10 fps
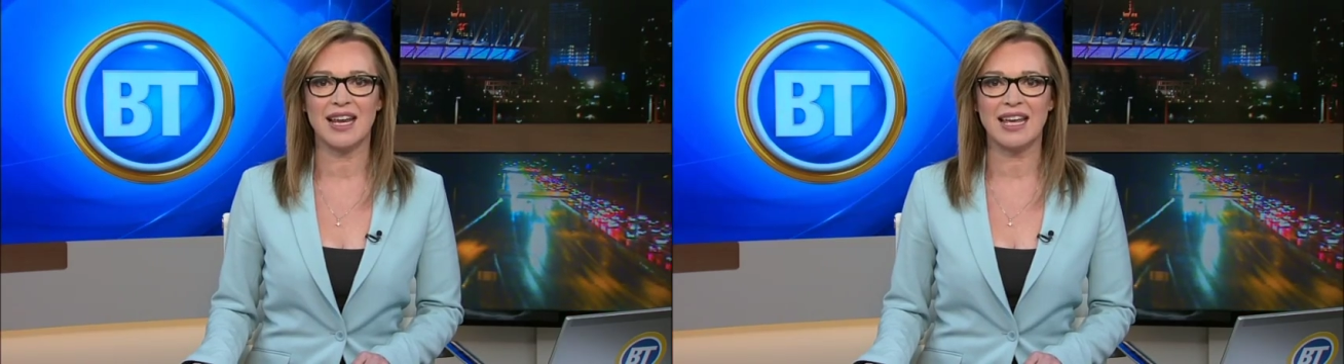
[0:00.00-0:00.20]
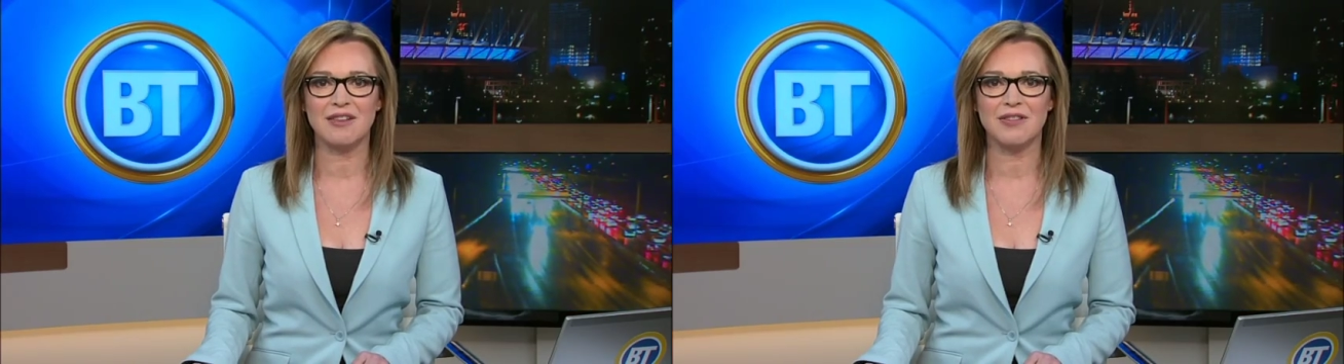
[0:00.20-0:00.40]

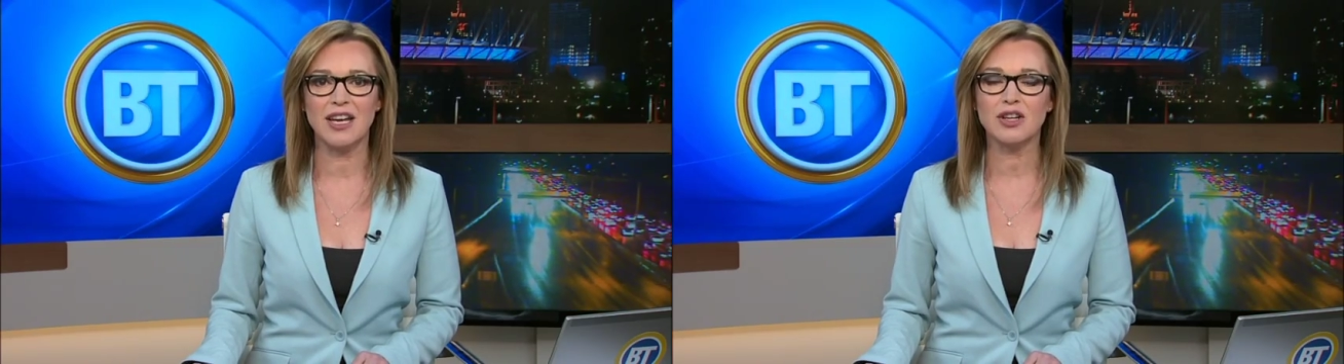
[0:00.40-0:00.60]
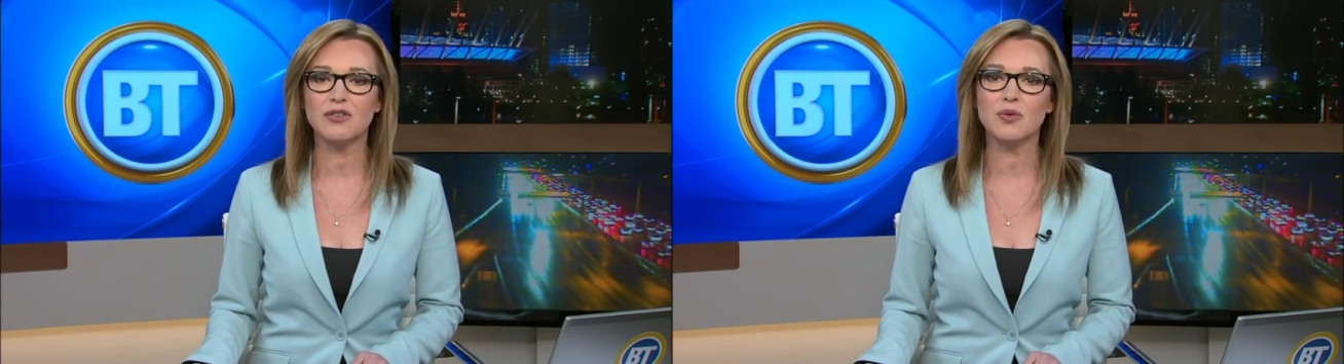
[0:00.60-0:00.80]
a
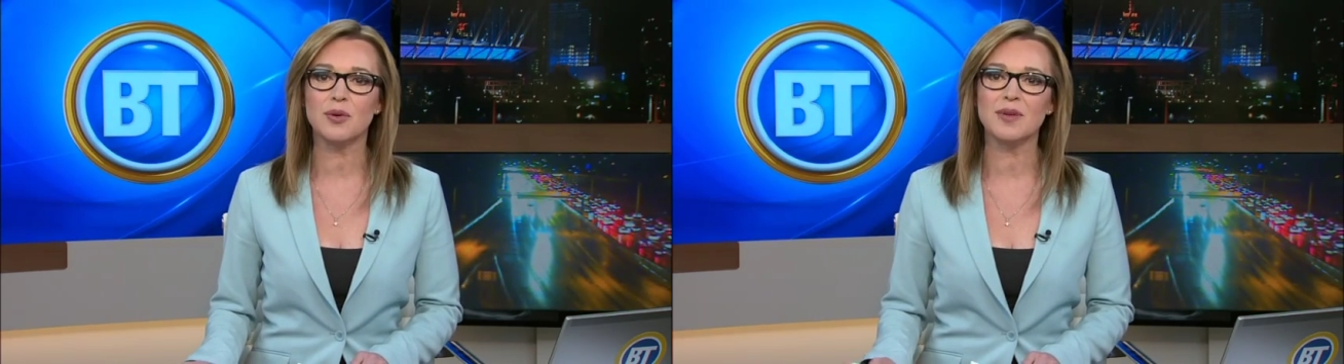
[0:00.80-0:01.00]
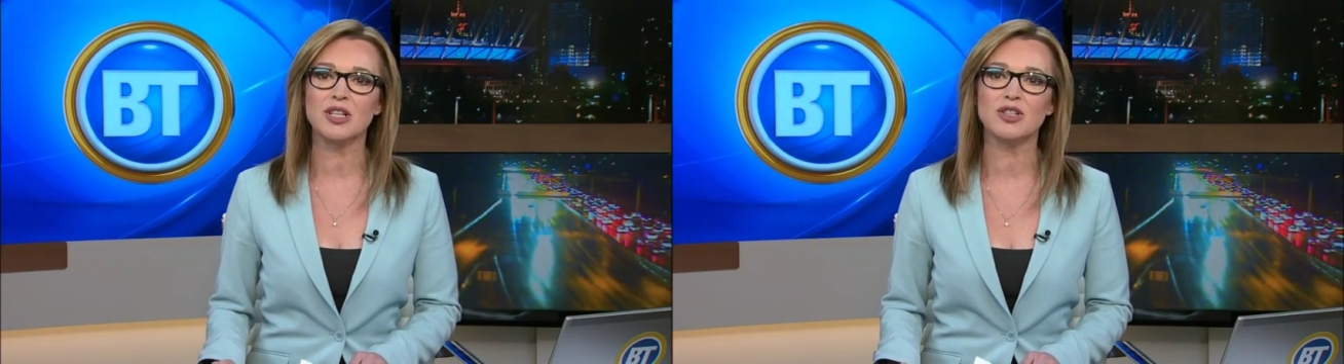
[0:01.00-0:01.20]
Vancouver
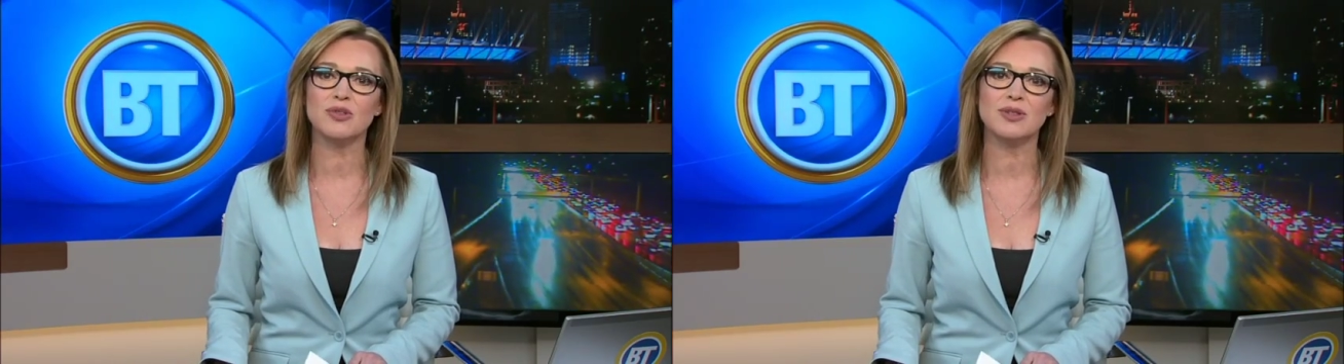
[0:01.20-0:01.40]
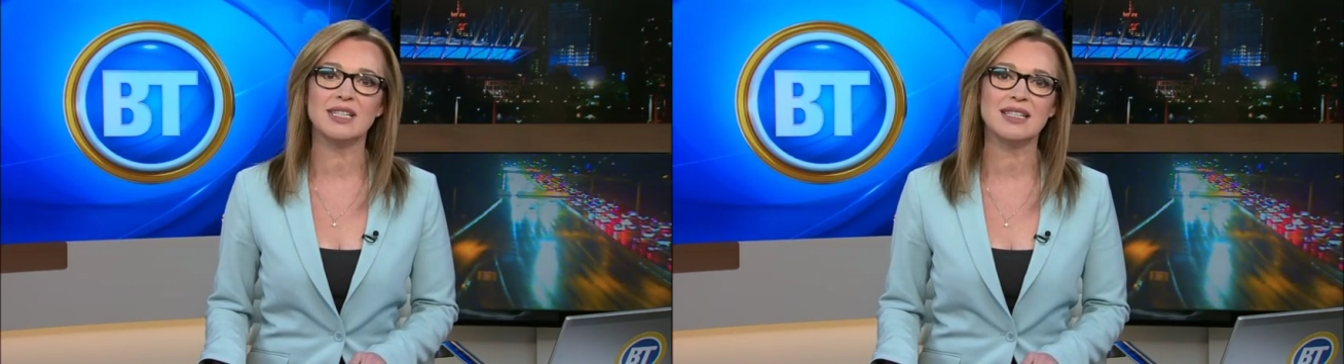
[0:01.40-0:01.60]
woman a
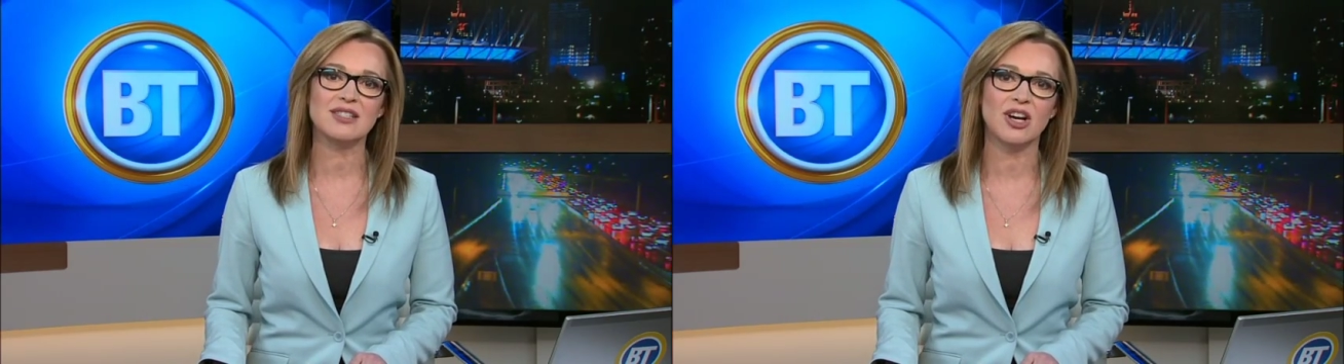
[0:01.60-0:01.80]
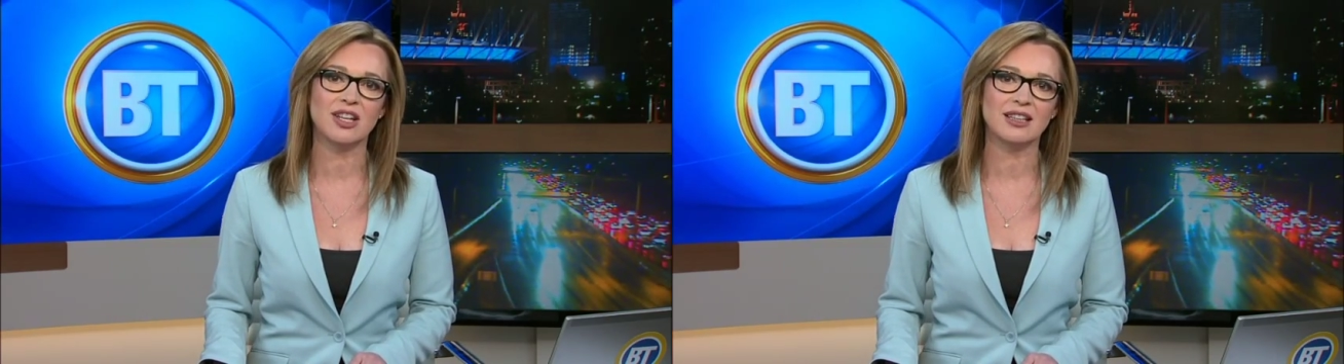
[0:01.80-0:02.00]
new
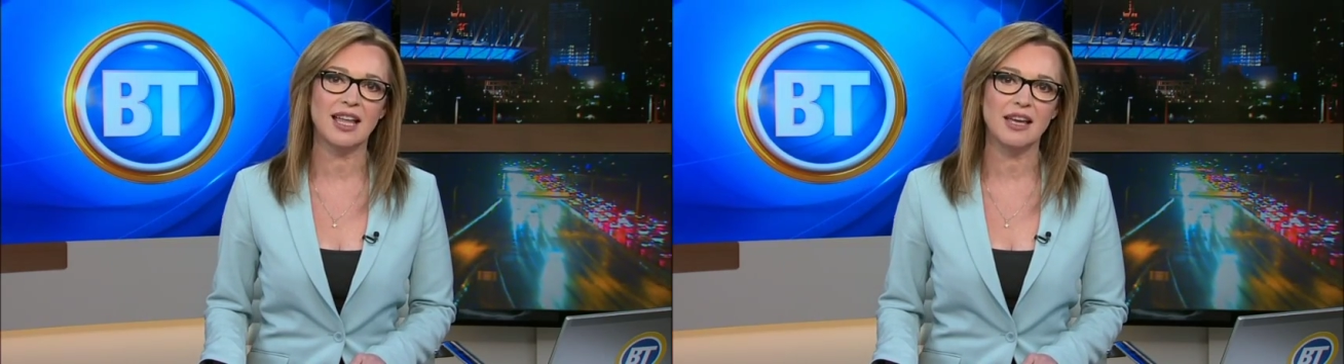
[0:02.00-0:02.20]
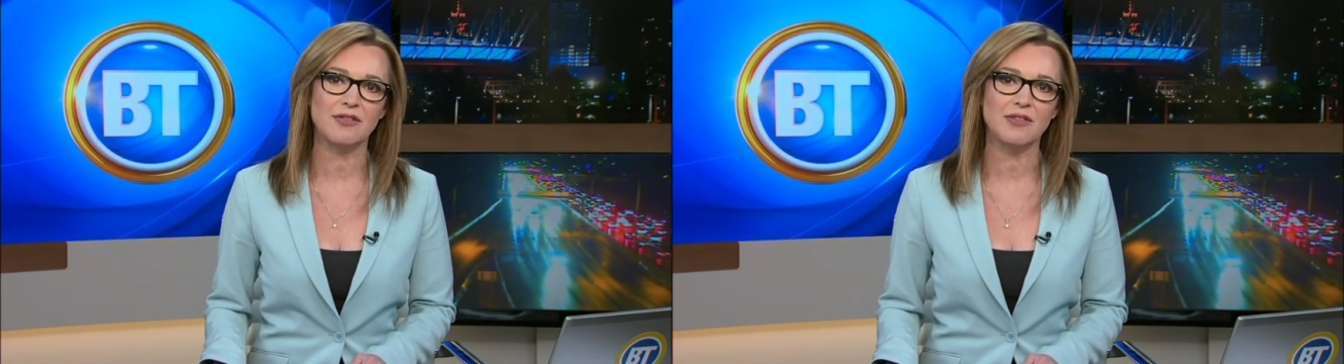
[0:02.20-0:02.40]
lease on
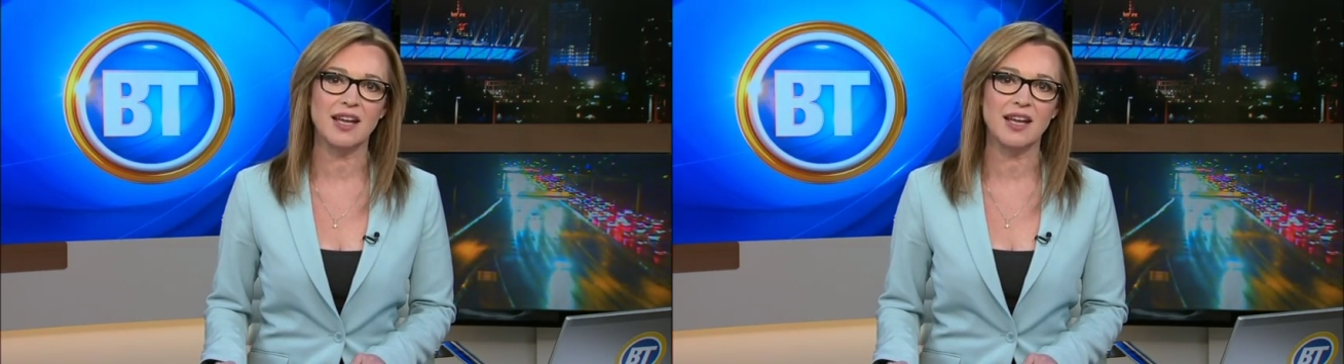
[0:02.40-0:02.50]
life,